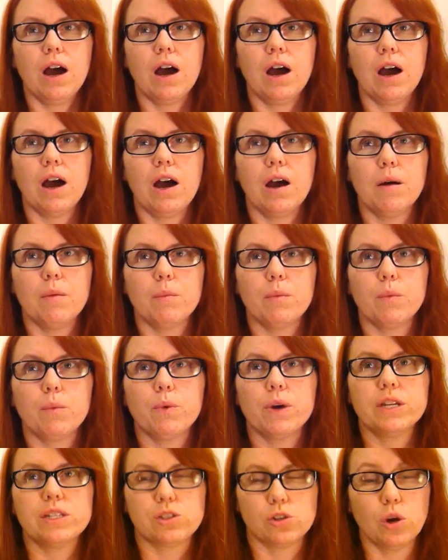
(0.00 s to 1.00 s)

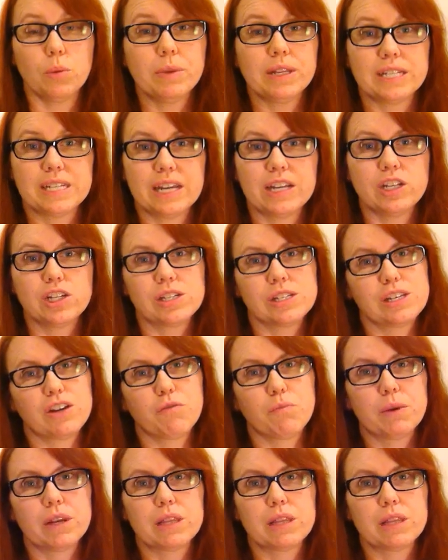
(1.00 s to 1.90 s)
It's normally teaching stuff,